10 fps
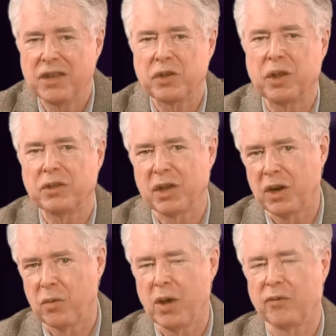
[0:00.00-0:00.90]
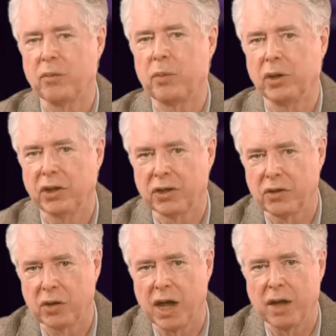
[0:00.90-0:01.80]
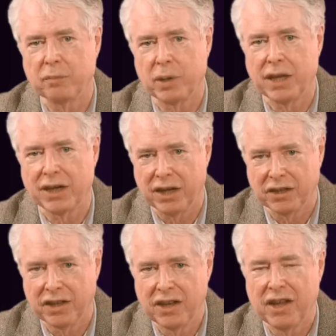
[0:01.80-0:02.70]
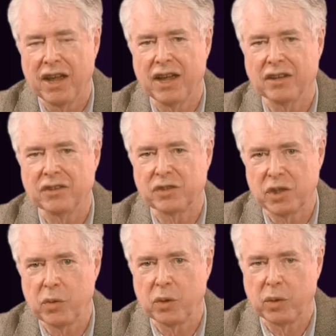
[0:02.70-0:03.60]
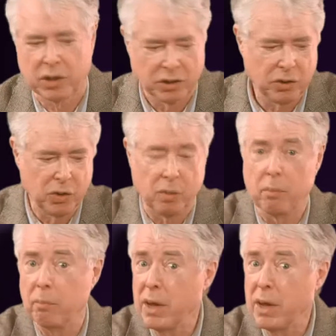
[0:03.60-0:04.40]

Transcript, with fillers: So let's get away from political campaigning and see what we can do,